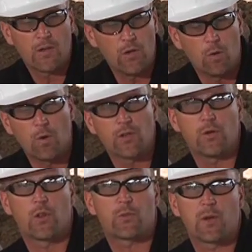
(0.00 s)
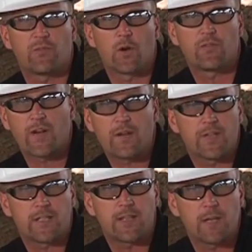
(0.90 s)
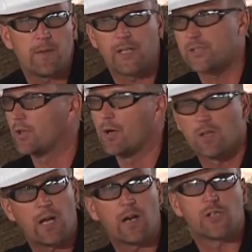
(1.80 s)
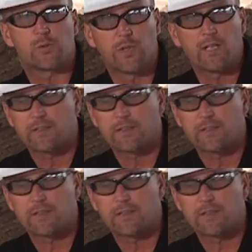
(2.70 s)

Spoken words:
No more doing 3, 4, 5 with a tape measure or a large reel